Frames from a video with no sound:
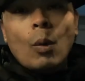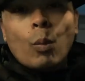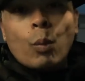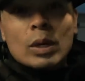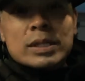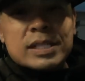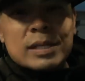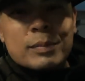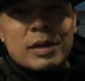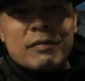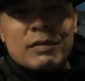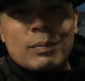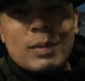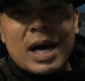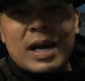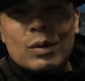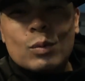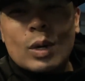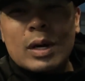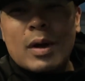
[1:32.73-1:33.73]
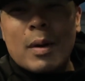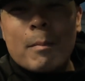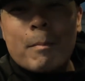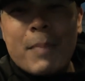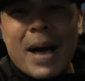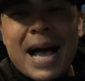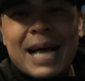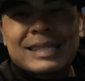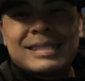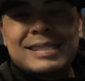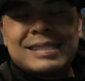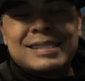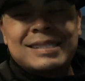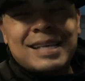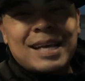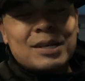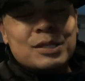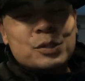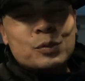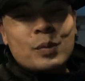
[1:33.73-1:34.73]
What's up, everybody? Welcome back to
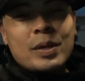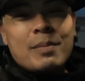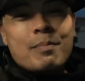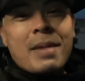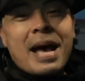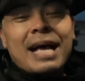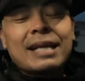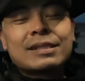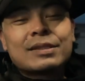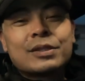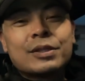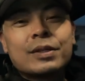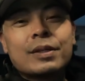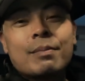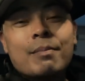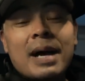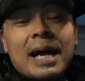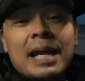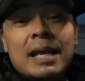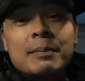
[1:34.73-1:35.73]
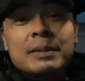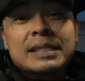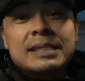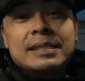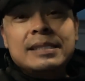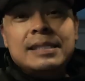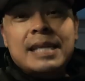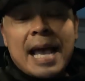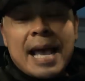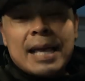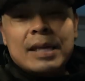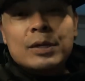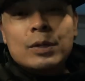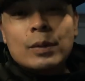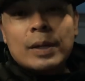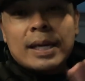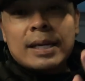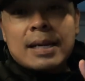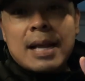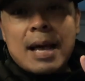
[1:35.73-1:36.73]
Sales Remastered. My name is
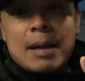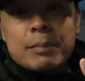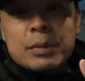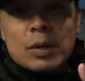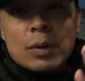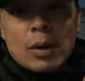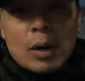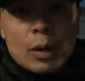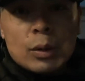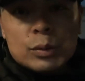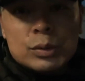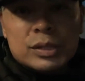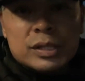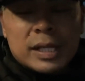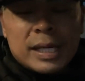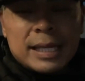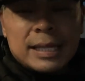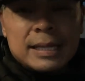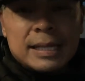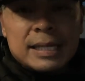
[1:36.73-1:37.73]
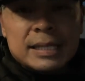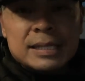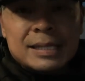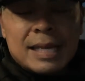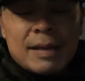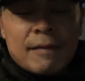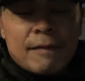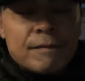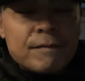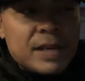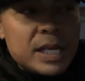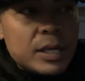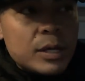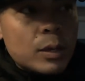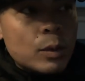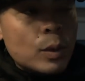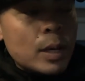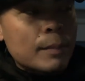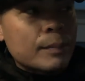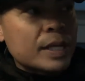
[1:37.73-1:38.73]
Daniel and I'm your host. In this
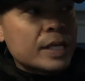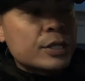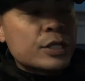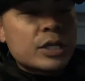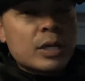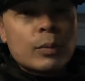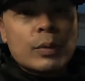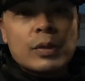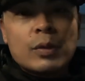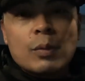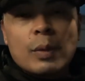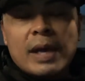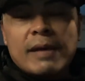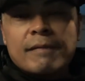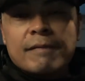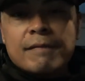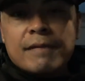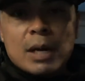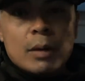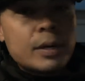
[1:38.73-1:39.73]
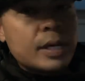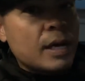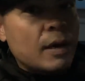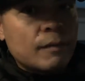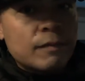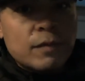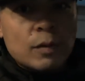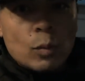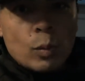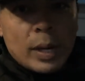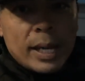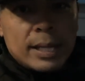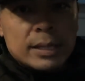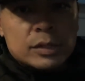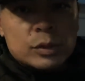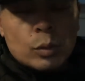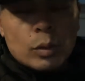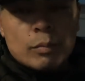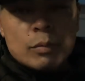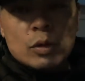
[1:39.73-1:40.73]
video, I'm going to share with you a very helpful way
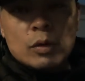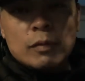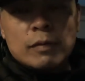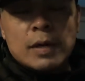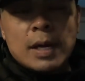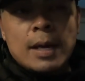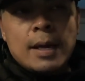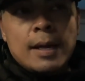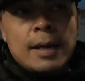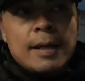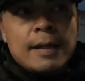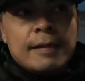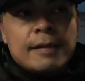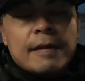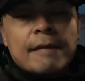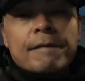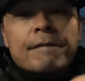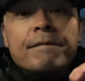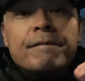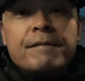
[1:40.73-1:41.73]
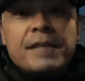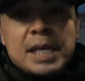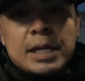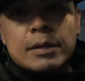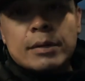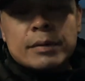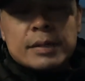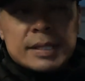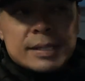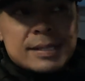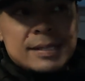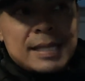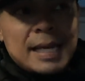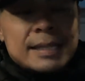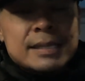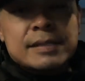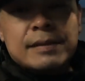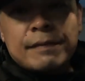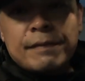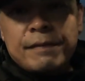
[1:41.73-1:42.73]
to remove the fear, the
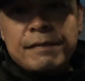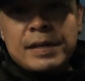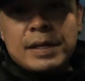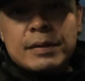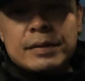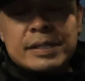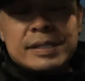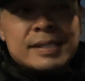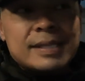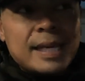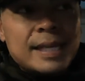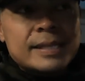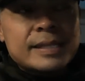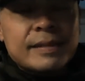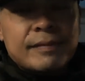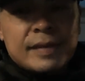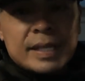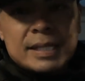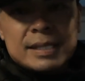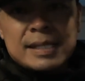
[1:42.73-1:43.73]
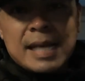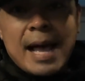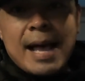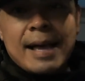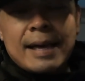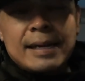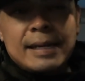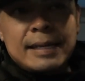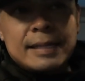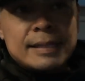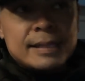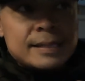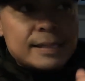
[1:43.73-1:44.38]
sense of anxiety, and the